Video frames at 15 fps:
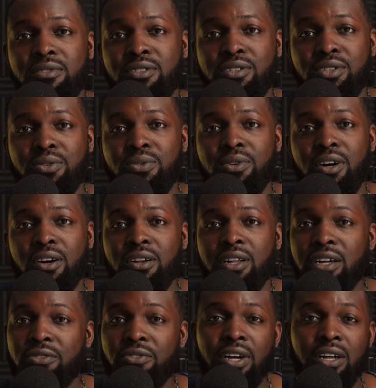too hard
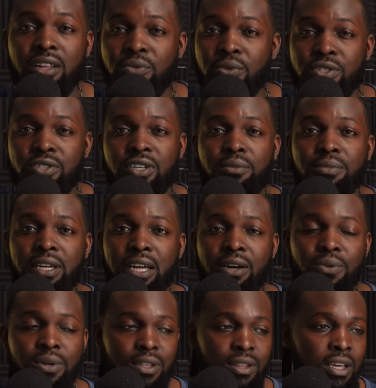like a rock, like what you're coming out
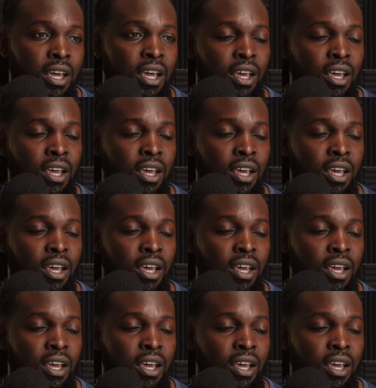with.